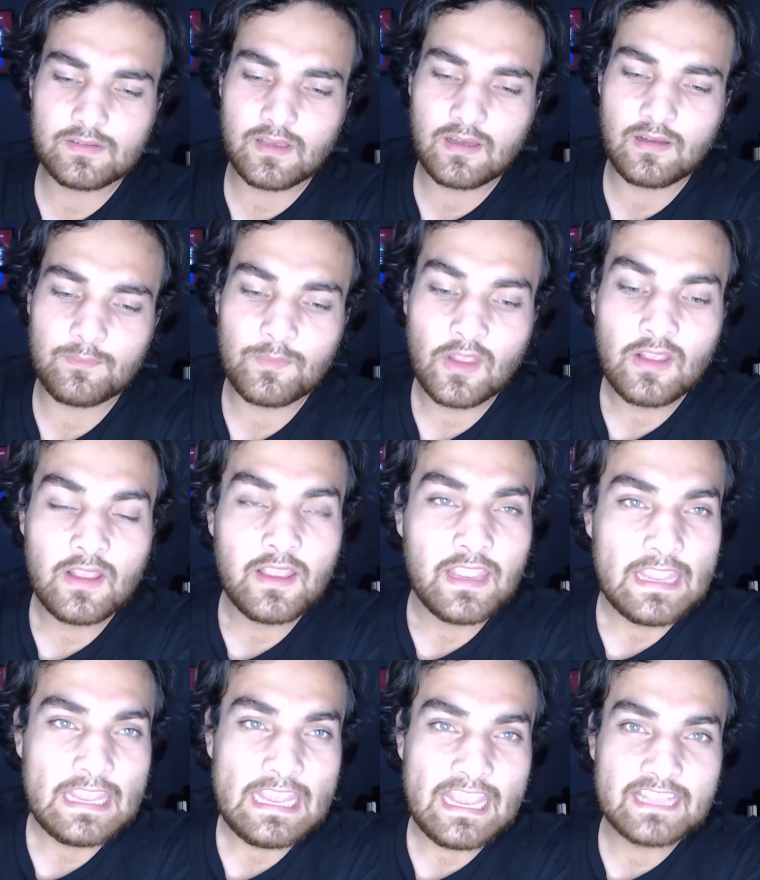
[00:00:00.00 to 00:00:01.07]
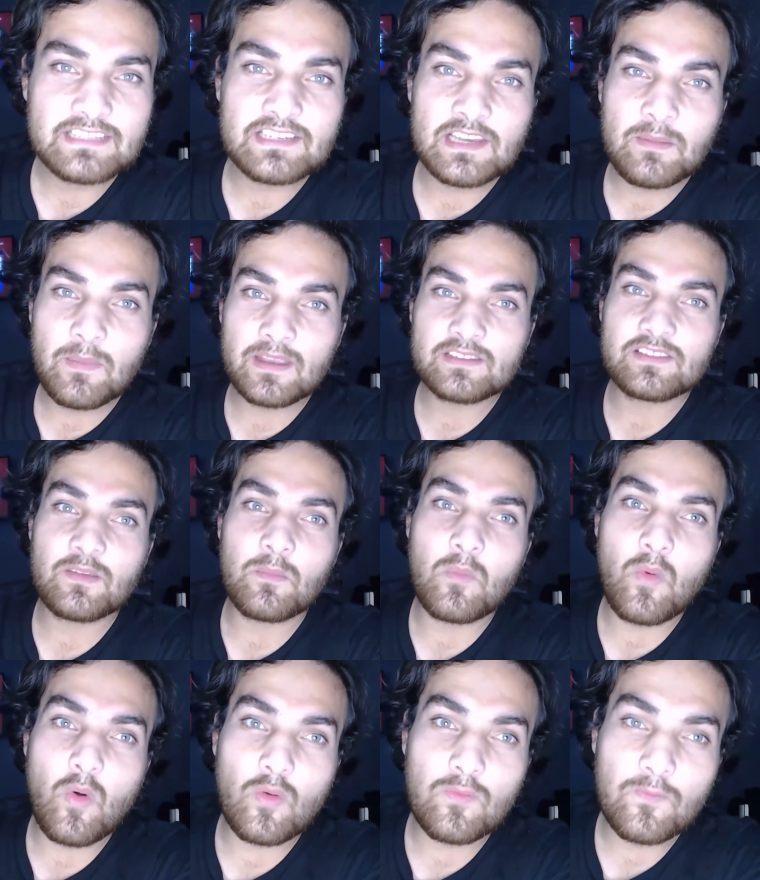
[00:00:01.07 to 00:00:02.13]
it actually makes them
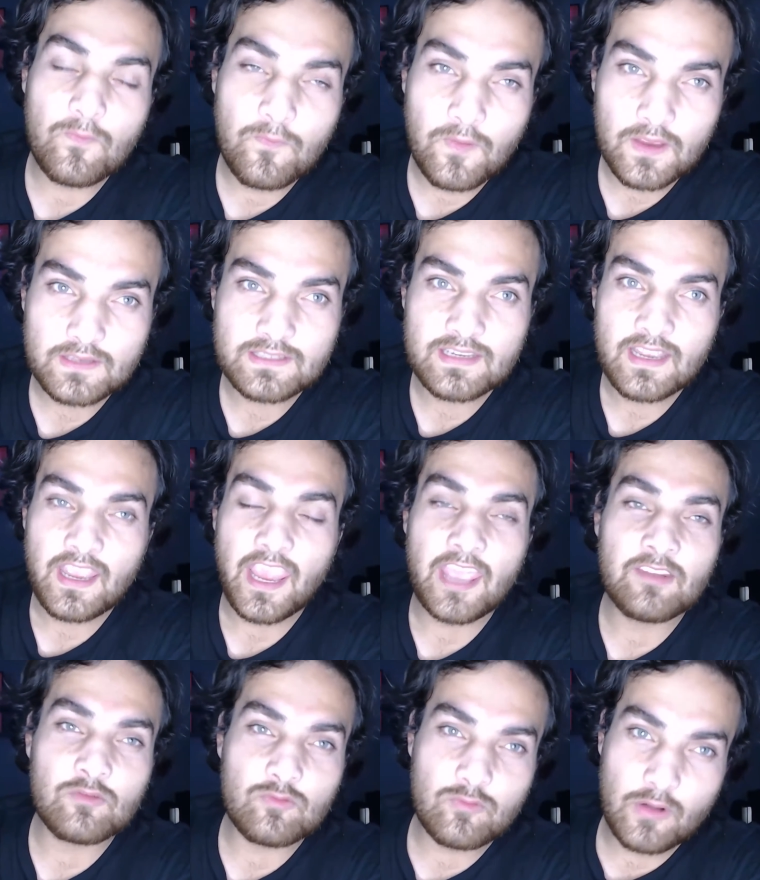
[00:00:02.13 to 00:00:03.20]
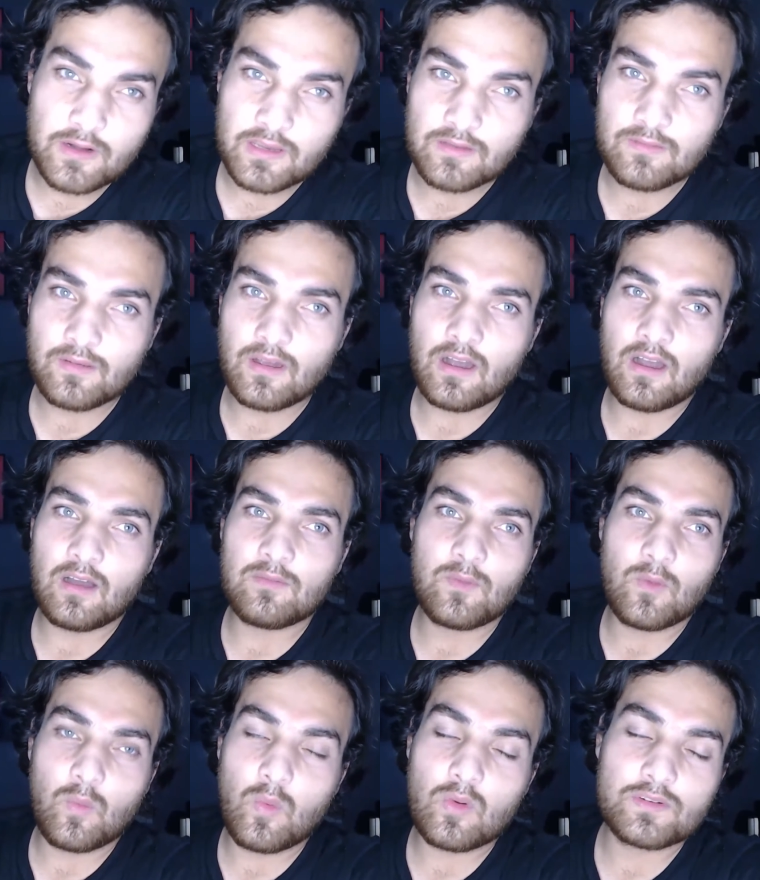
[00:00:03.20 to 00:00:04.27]
more fit and ready
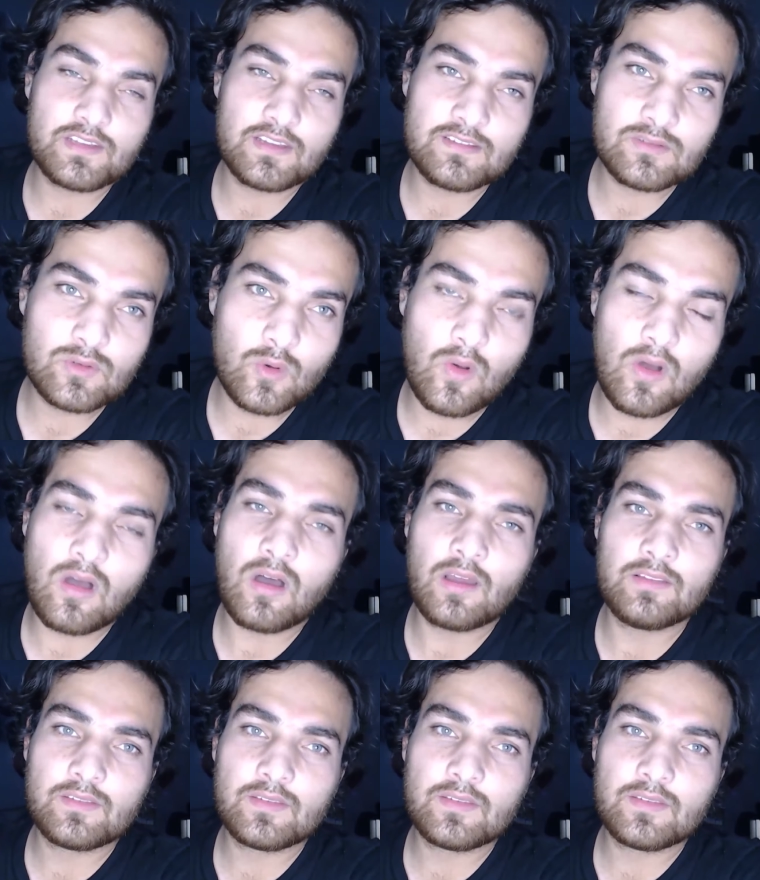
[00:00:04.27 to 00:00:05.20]
for wars and so on.